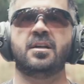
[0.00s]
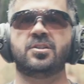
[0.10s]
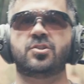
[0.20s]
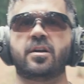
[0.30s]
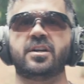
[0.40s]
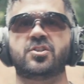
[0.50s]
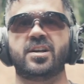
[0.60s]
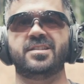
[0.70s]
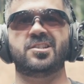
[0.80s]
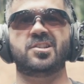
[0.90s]
Target
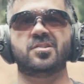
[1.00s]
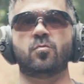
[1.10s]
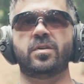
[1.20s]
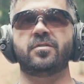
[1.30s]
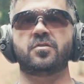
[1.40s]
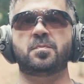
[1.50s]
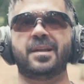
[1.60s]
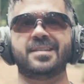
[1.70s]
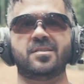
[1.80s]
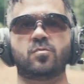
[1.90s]
transitions are one of those
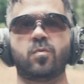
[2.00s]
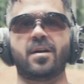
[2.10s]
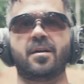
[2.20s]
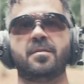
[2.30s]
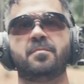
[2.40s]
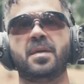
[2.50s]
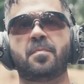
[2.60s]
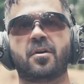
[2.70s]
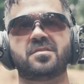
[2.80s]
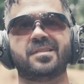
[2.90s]
places where, me
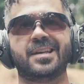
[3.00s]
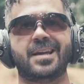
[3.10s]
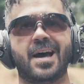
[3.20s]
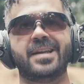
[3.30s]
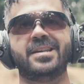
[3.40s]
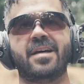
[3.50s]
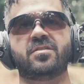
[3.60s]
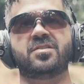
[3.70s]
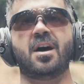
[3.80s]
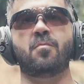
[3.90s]
personally, I never
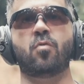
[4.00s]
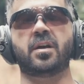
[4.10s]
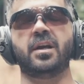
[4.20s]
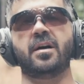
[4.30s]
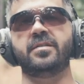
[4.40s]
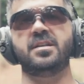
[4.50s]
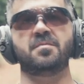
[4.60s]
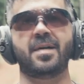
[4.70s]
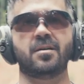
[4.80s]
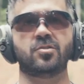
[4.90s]
stop working on these in
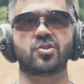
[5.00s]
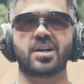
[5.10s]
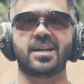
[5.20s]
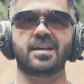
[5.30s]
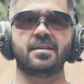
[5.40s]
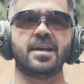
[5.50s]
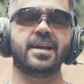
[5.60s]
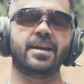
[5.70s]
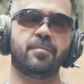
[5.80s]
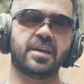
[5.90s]
my own training
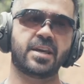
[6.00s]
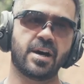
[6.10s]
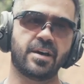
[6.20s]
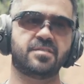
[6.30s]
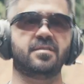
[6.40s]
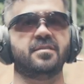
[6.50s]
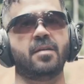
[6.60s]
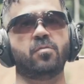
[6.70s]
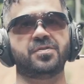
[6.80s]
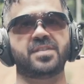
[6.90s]
because they
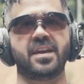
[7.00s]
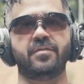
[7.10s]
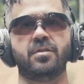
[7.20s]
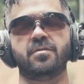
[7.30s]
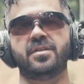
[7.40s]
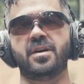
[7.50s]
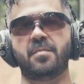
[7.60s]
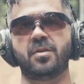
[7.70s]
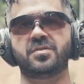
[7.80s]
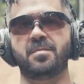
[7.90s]
will save you the
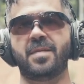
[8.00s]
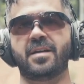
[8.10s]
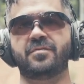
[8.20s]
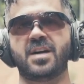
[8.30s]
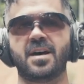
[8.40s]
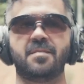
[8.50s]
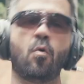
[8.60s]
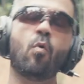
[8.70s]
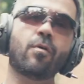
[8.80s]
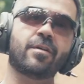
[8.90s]
most amount of time,
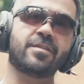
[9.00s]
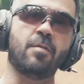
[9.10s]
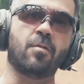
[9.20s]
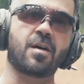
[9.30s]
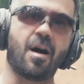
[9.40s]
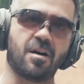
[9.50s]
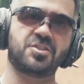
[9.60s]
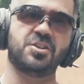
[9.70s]
or they will cost